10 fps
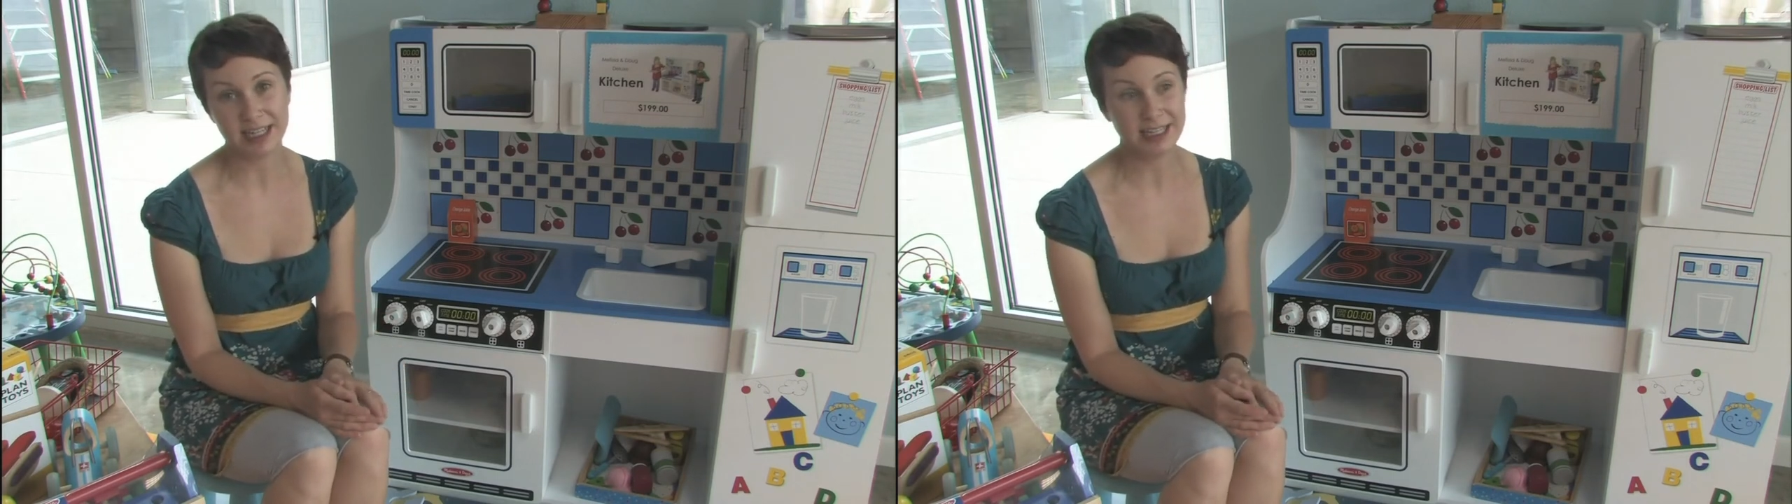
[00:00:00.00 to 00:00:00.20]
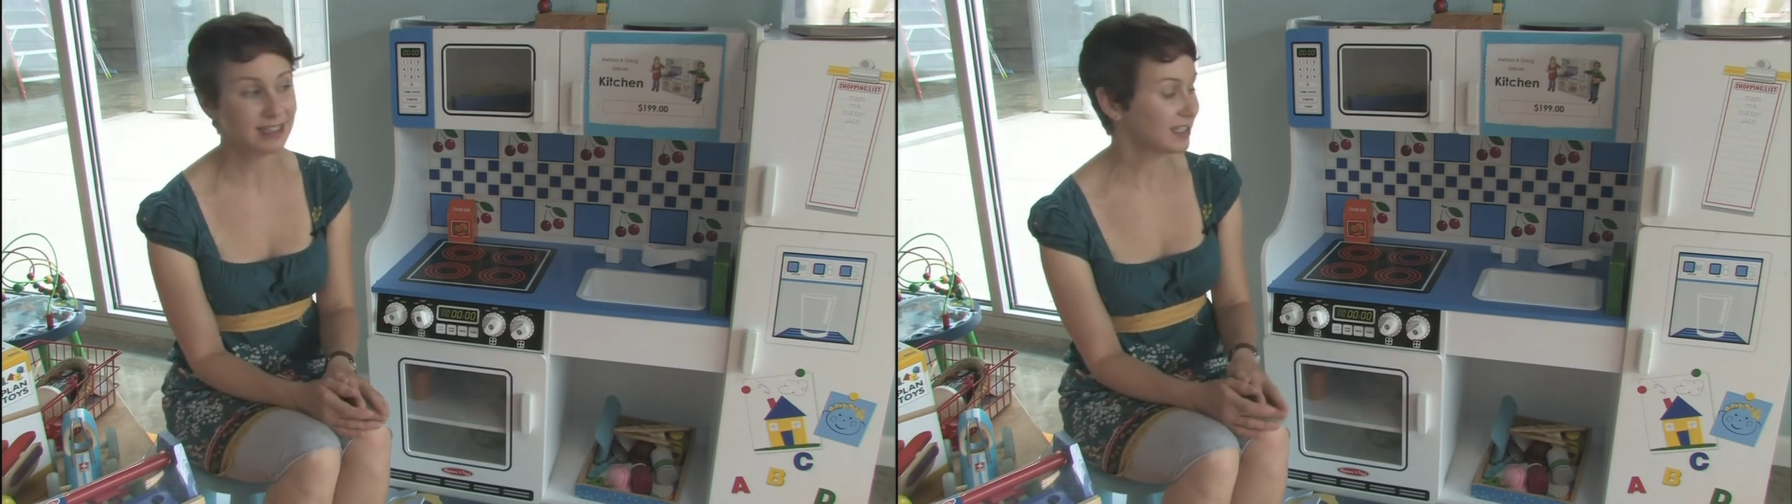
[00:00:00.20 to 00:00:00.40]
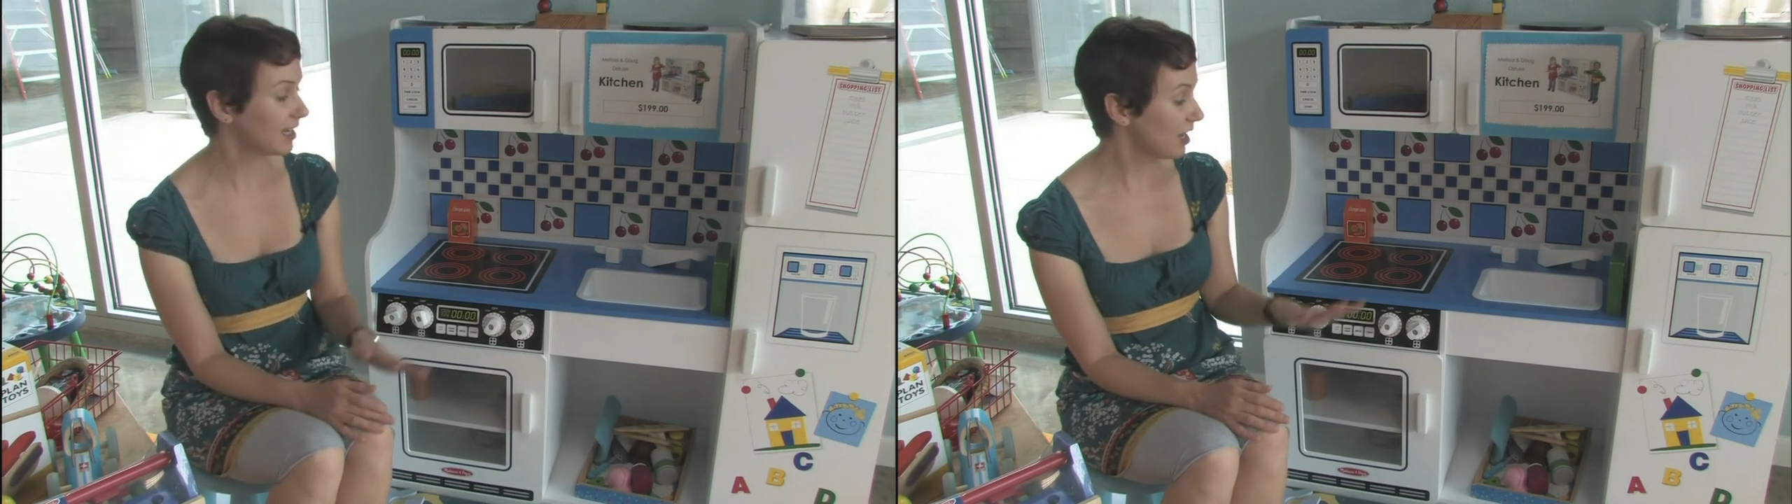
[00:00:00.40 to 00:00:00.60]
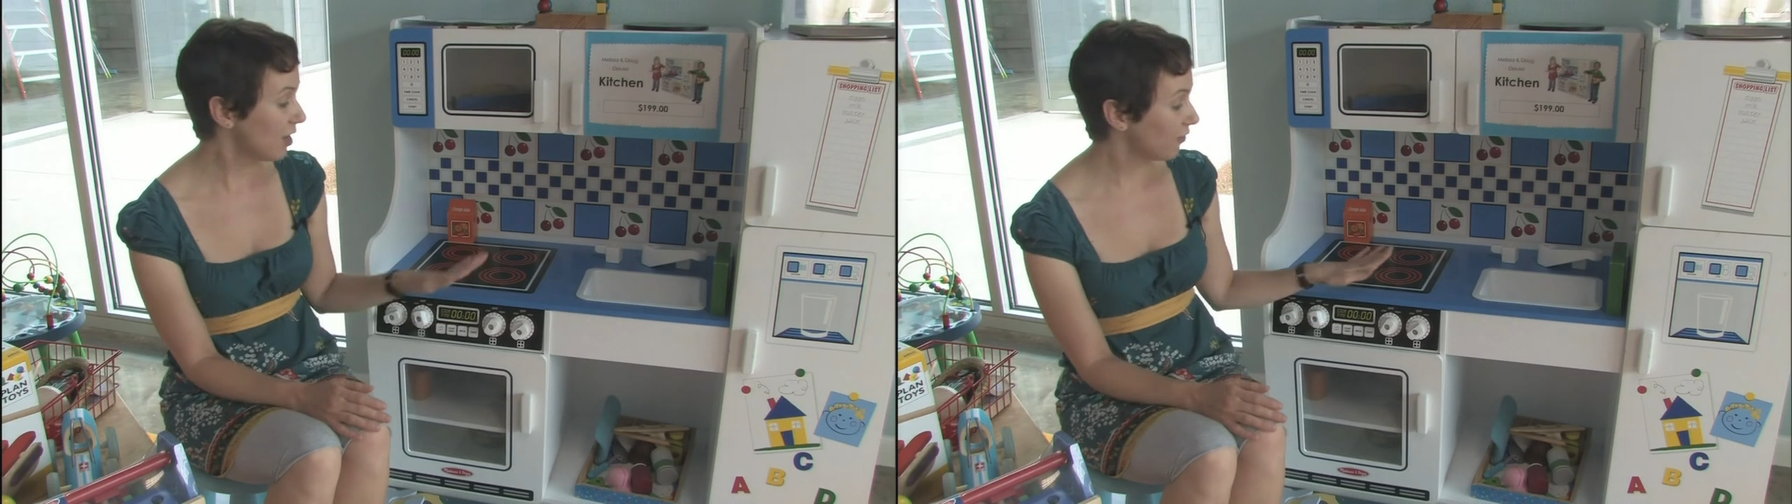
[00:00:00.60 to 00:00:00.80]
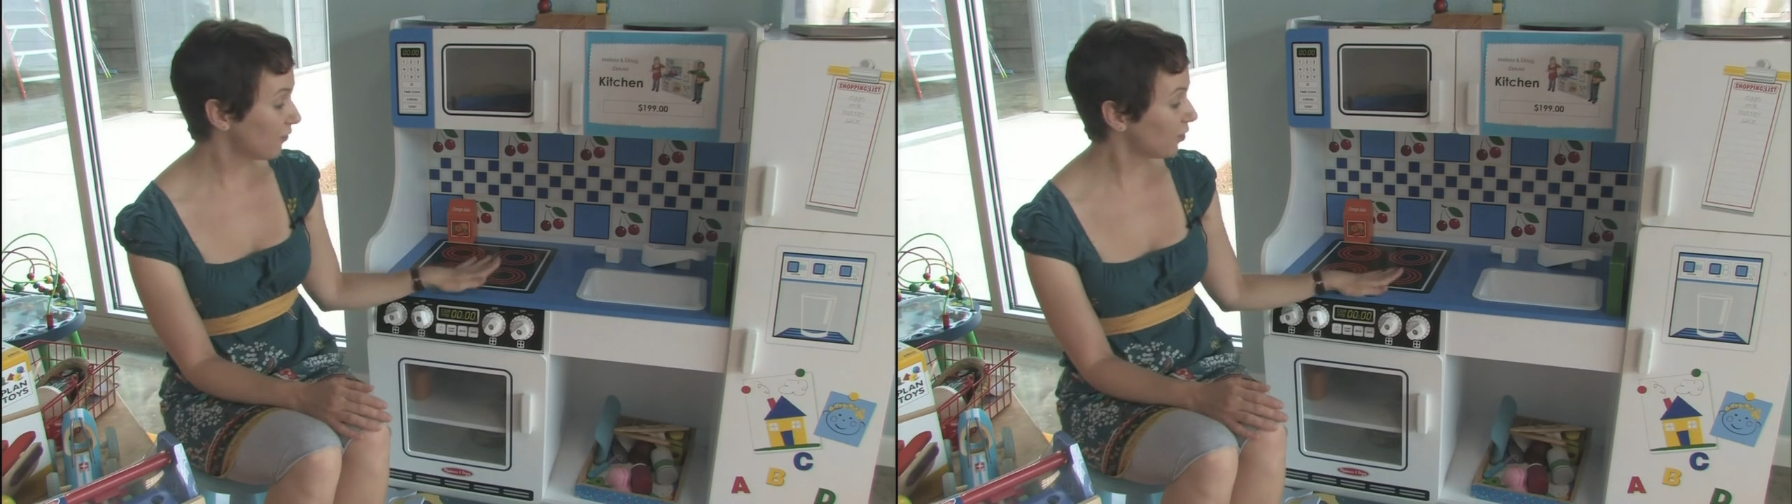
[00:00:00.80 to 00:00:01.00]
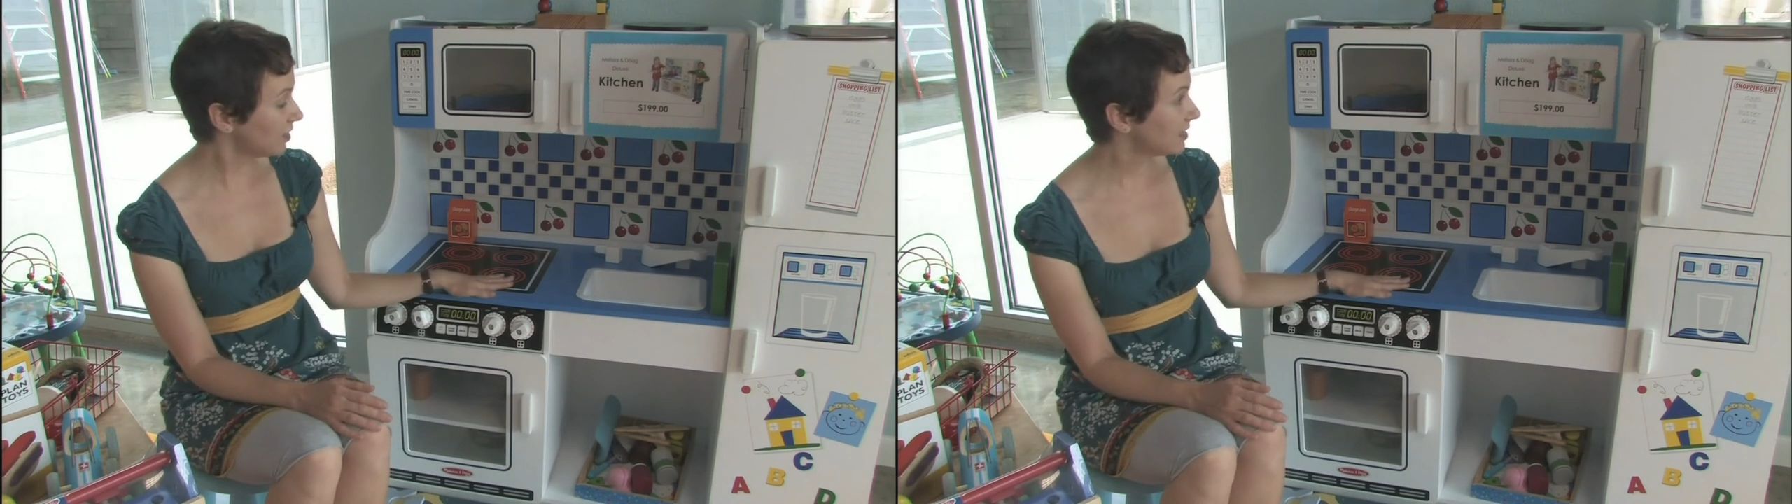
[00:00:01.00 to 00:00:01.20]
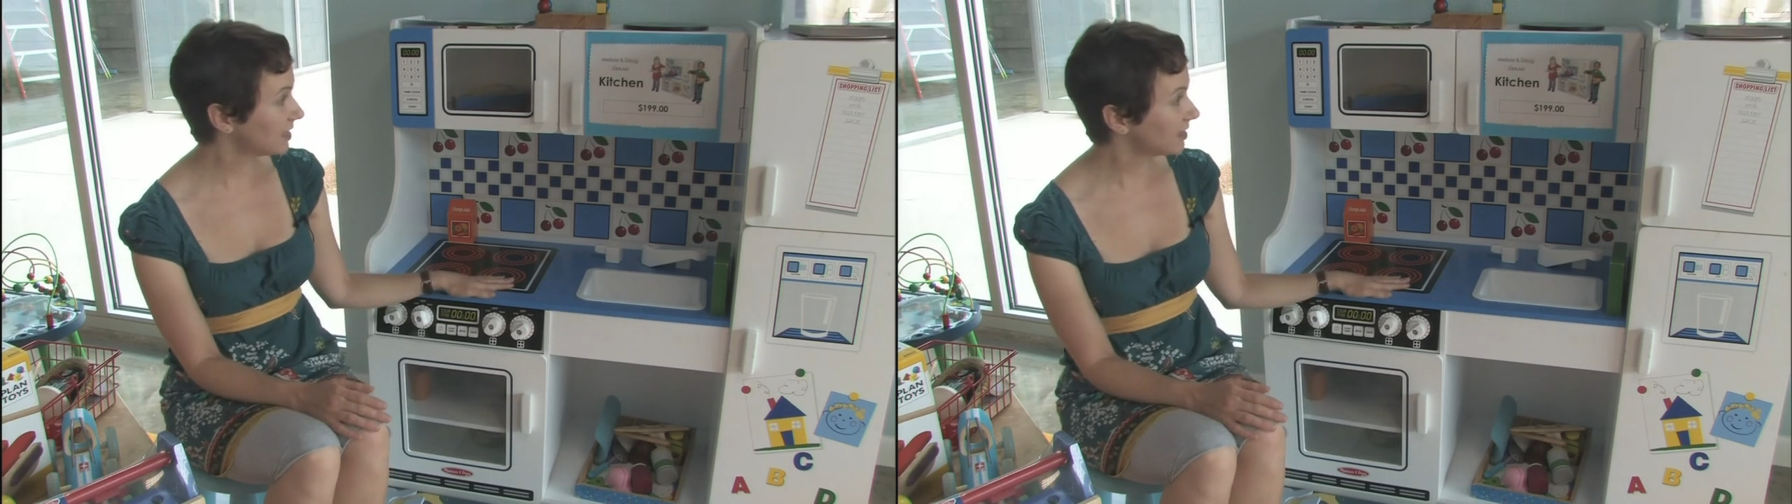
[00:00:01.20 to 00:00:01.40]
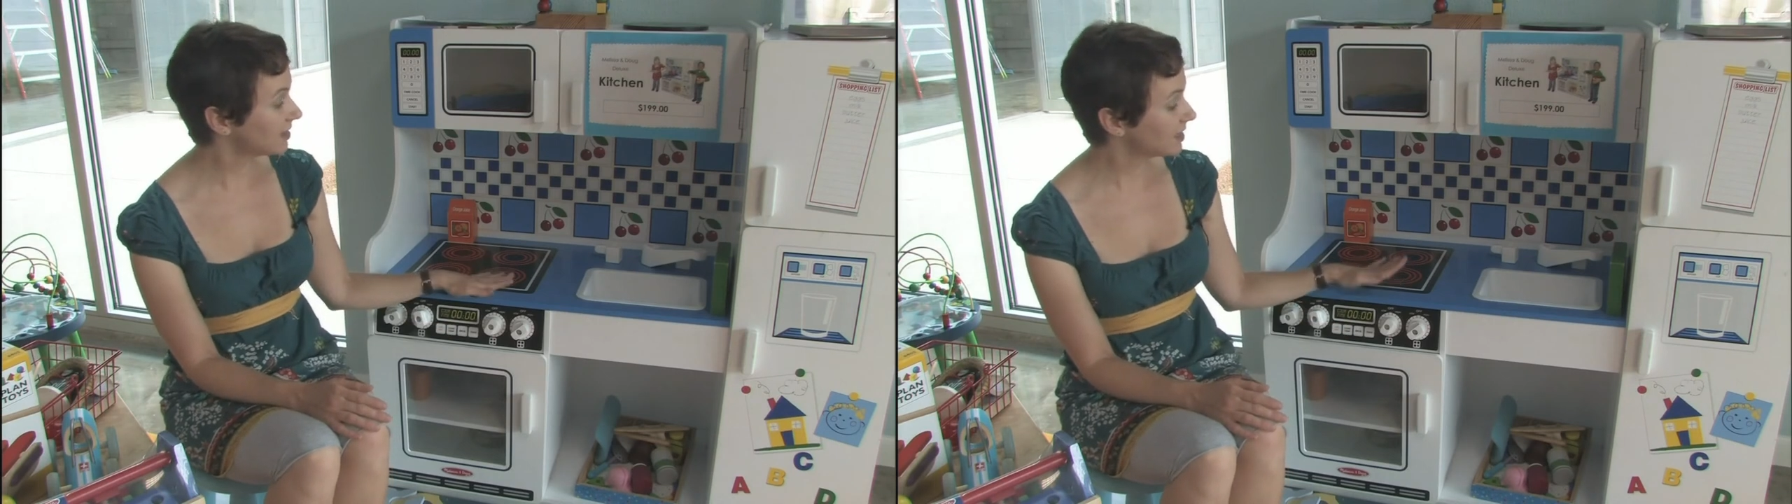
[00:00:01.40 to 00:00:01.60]
it. For
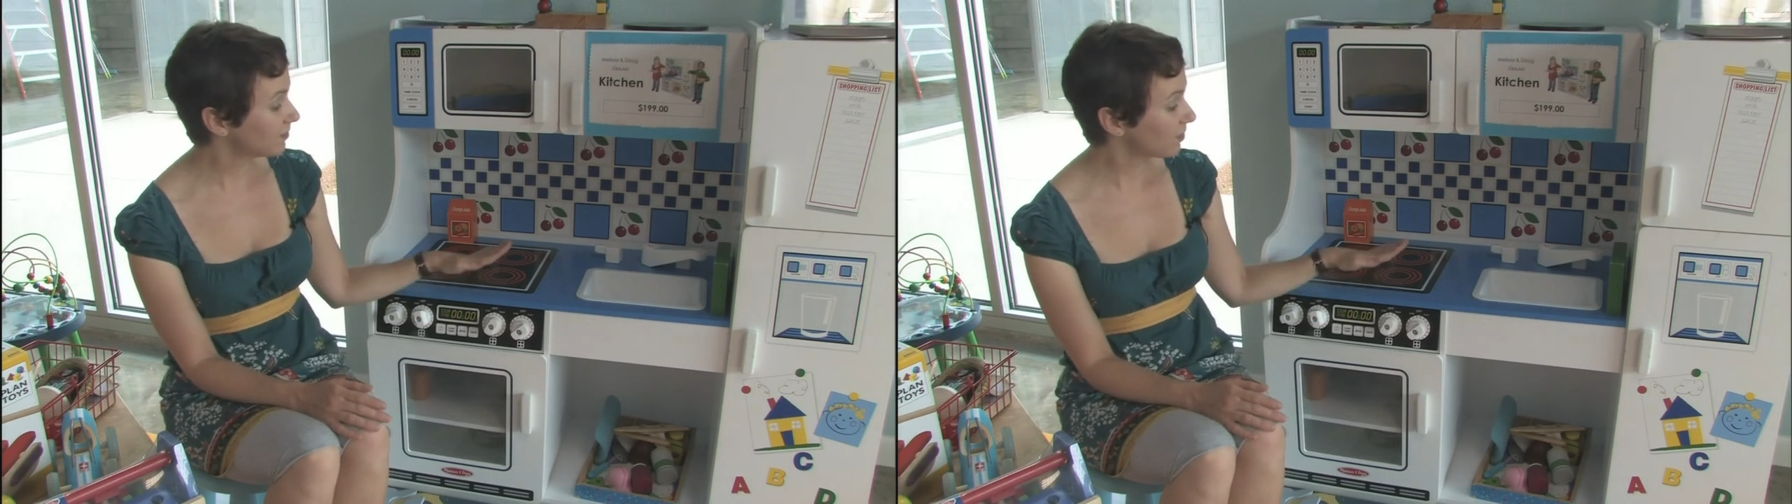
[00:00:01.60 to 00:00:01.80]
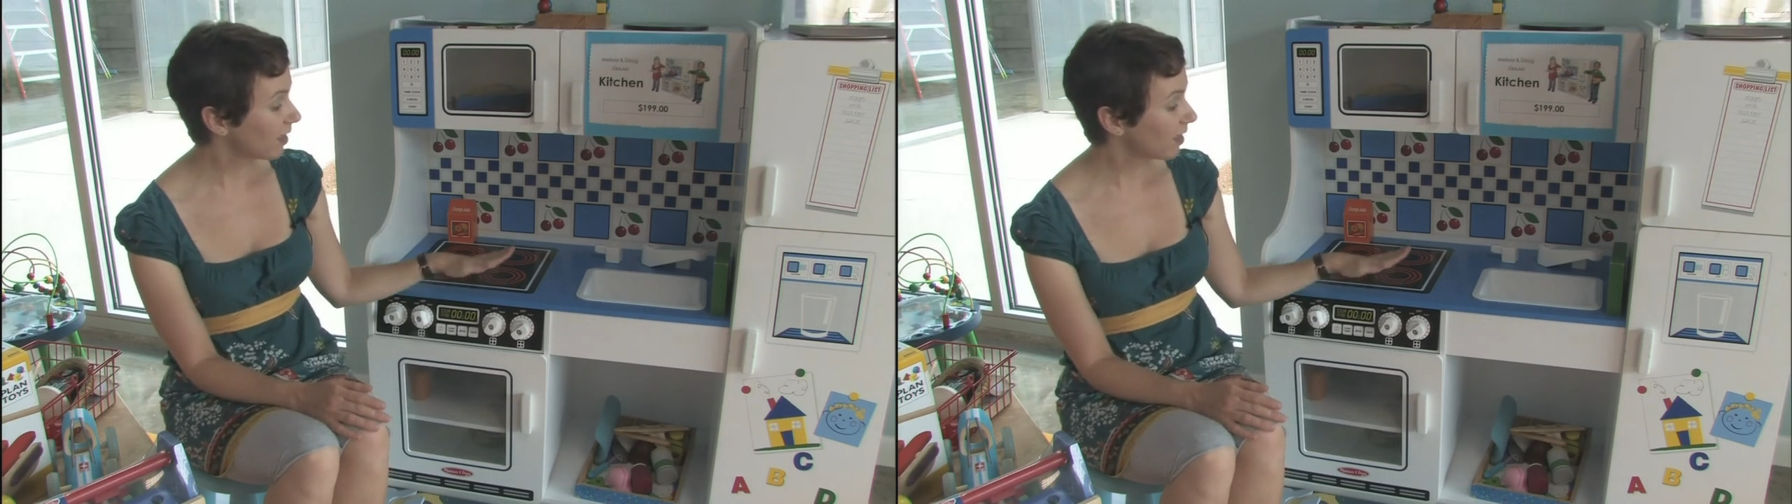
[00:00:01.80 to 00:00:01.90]
instance,